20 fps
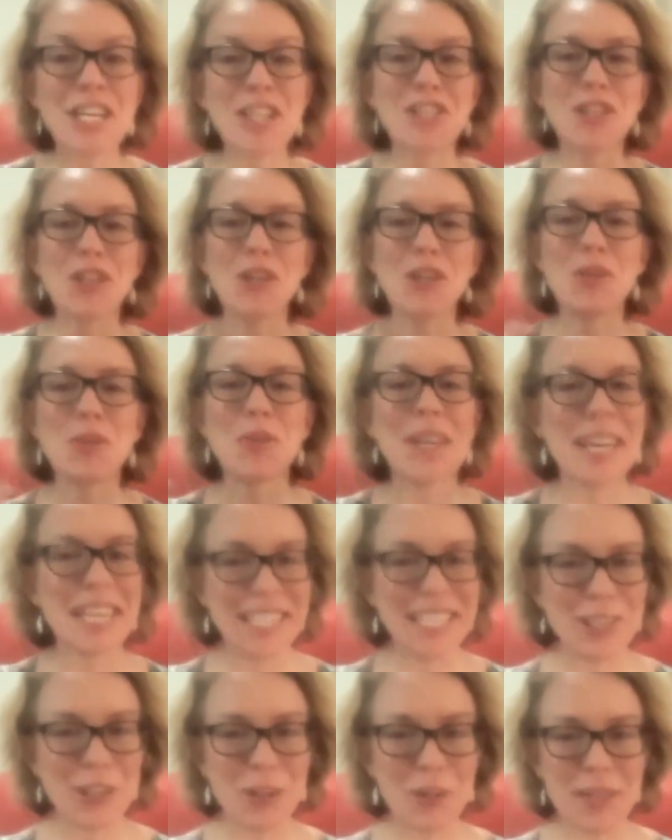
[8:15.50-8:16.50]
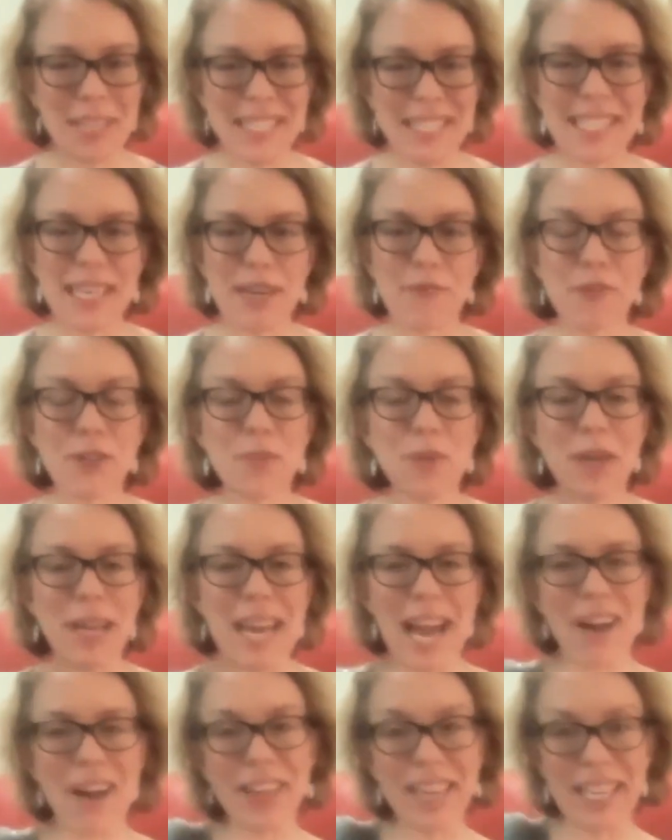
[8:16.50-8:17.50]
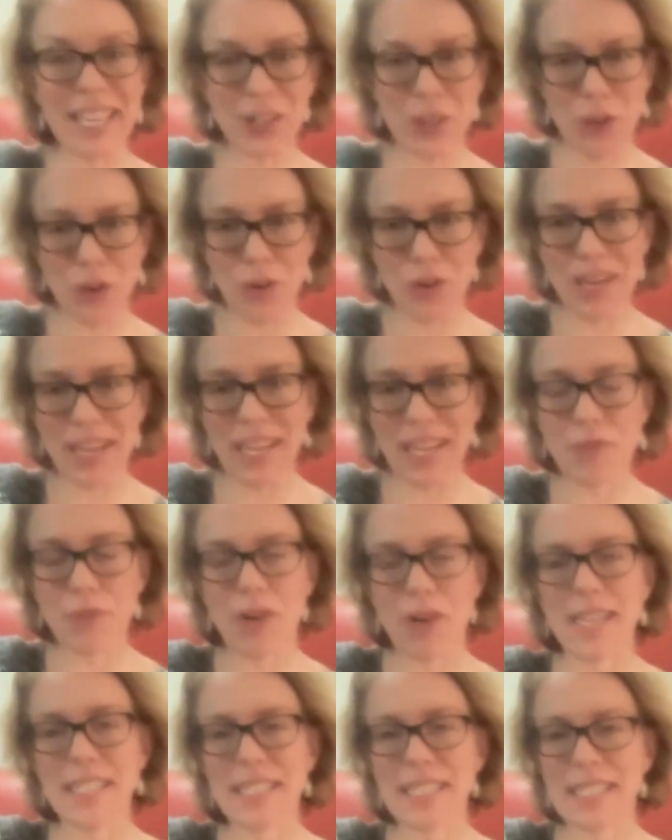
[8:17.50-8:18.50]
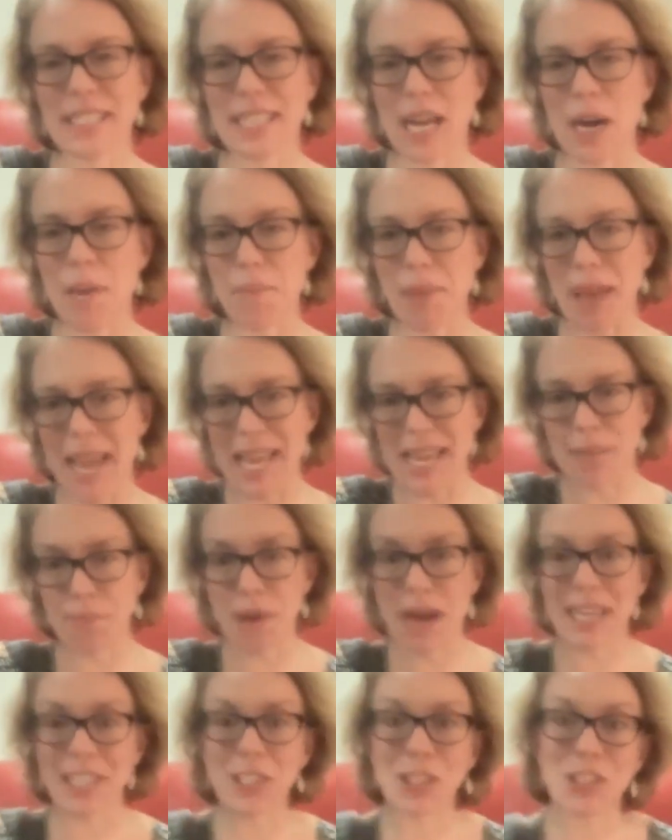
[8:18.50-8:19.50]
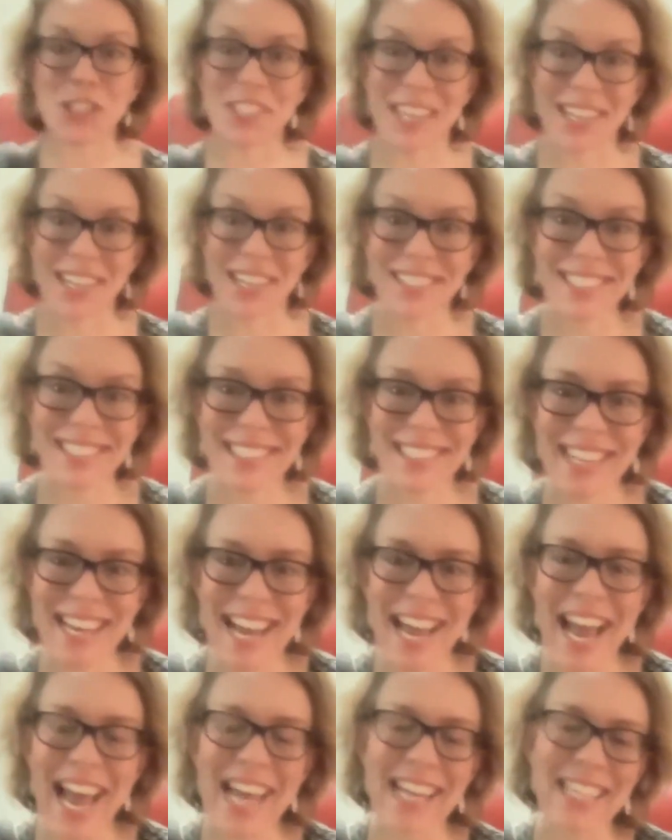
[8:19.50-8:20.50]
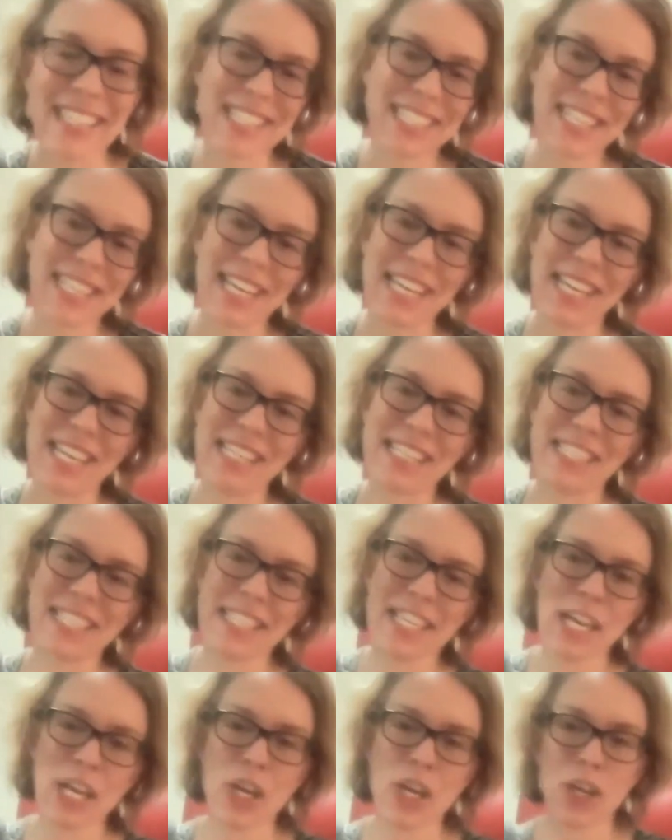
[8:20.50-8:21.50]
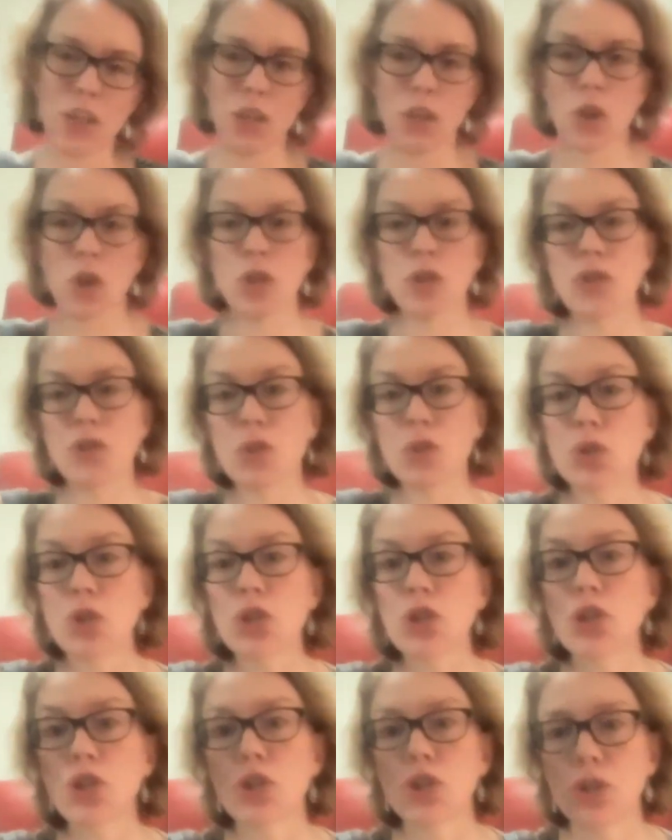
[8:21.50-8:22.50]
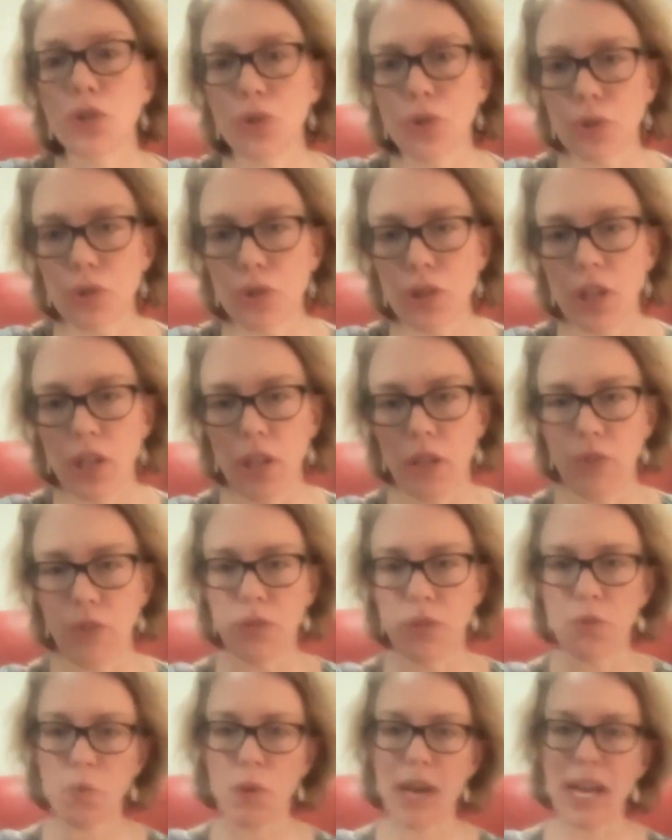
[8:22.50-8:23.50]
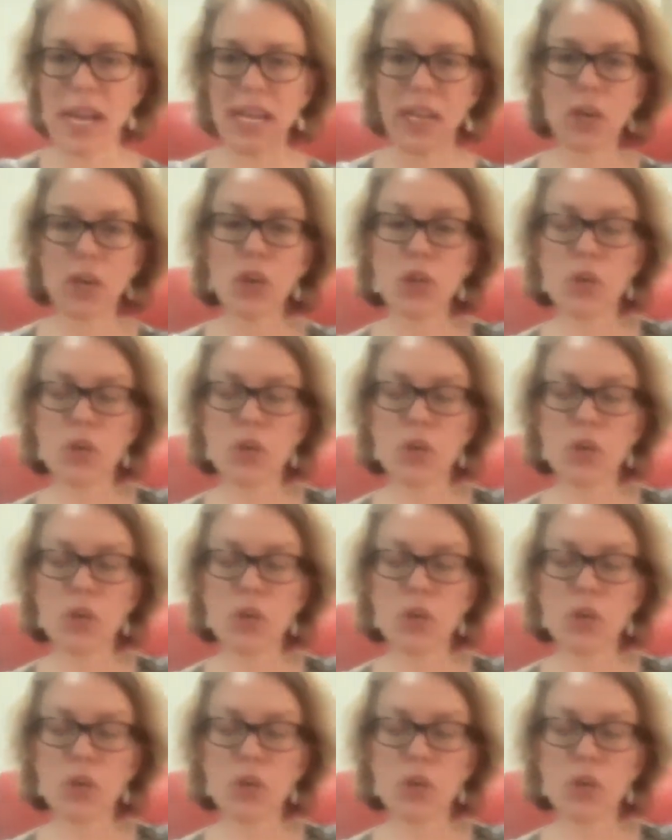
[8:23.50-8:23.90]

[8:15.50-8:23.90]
So, you know, it's everywhere. Our inner critic rises up and punishes us and says, you know, you should lose weight.